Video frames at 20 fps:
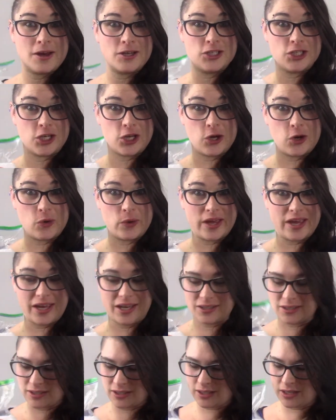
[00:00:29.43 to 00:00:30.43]
to-go
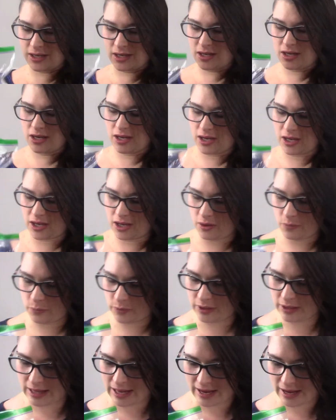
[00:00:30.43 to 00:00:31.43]
kit. It
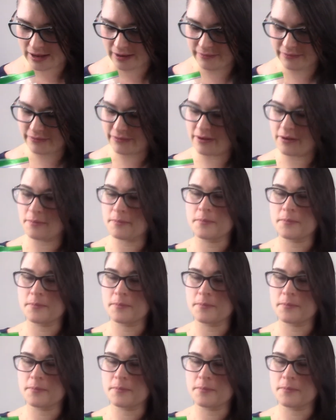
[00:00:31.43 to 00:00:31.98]
will have